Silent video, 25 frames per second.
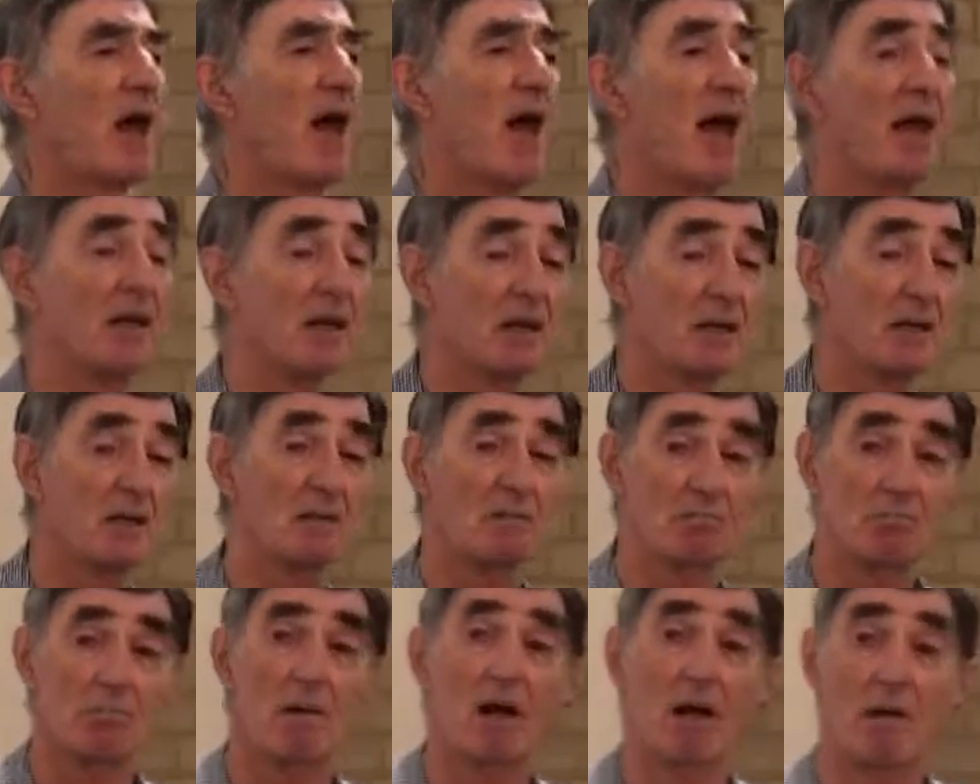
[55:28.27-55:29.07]
I had
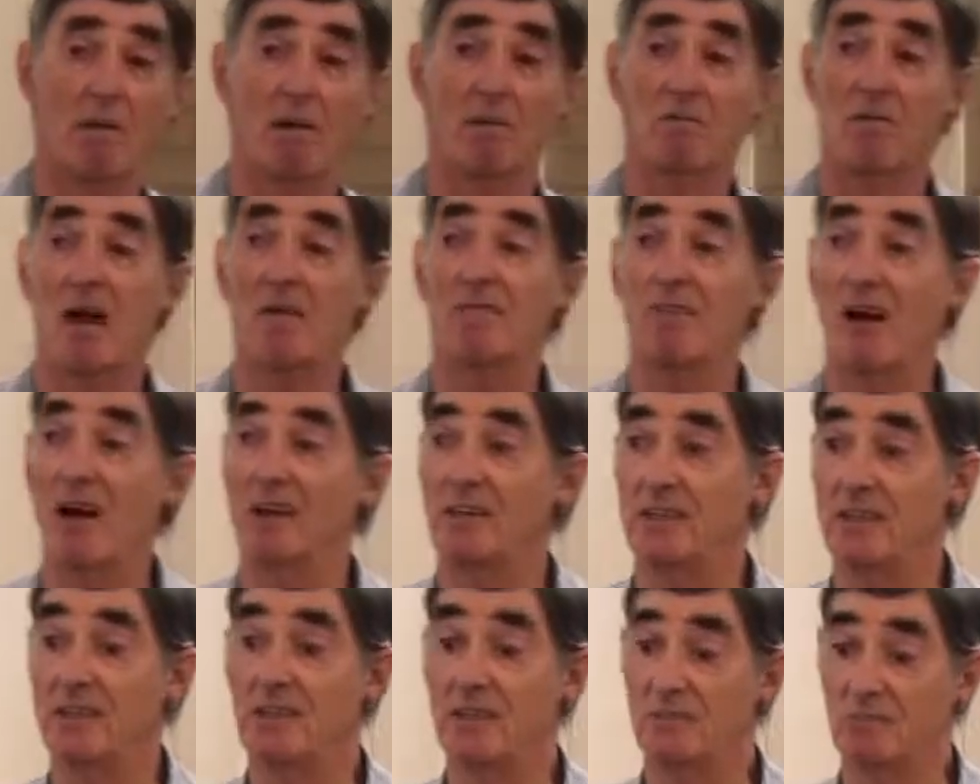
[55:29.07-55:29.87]
a rough
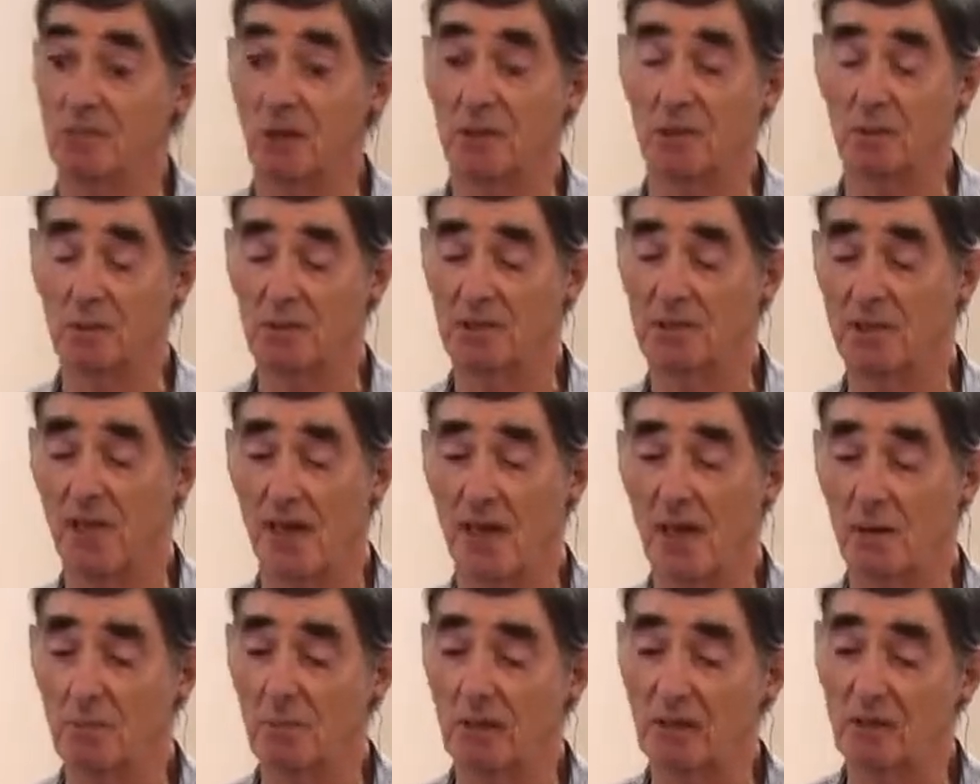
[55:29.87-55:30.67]
idea of what it was
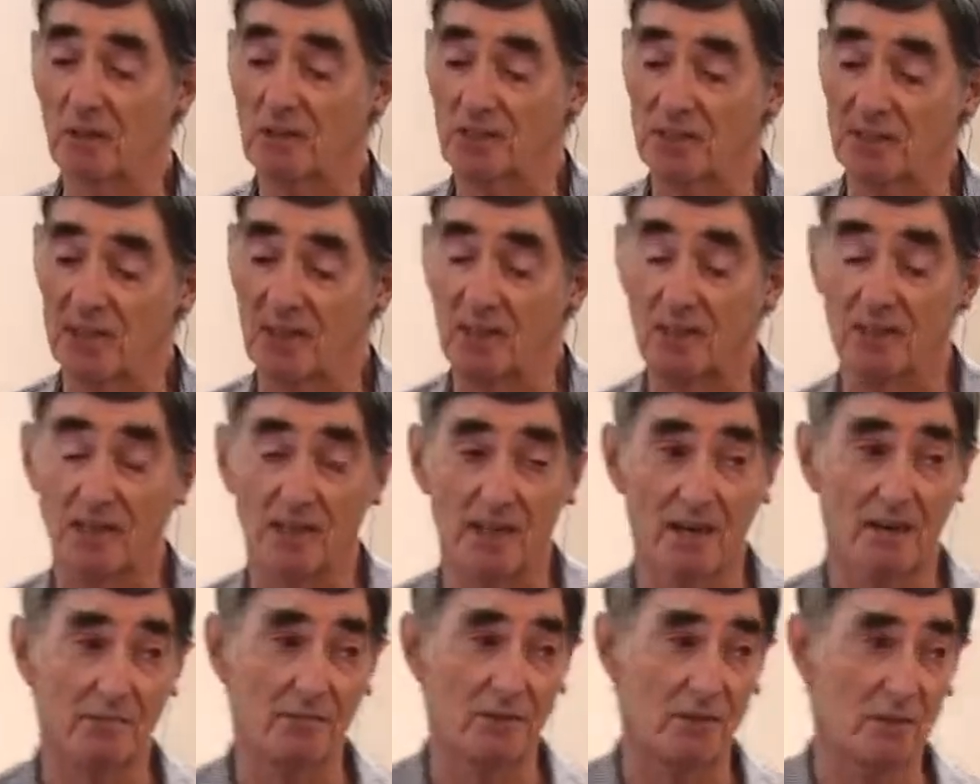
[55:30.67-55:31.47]
saying, but not skilled
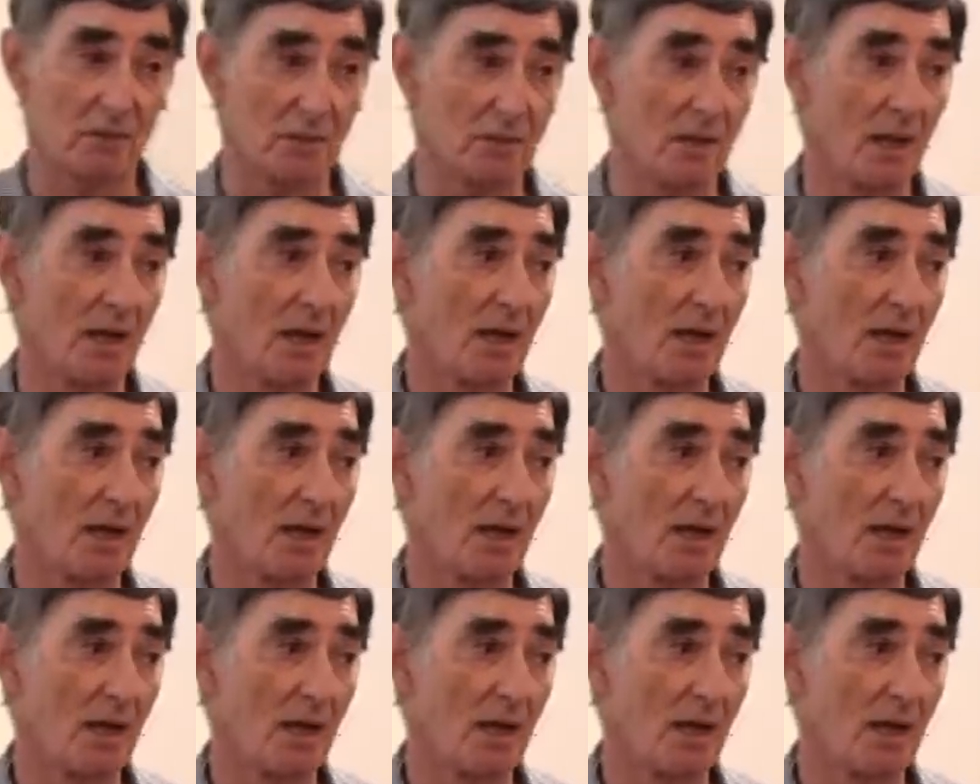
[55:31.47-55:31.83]
enough to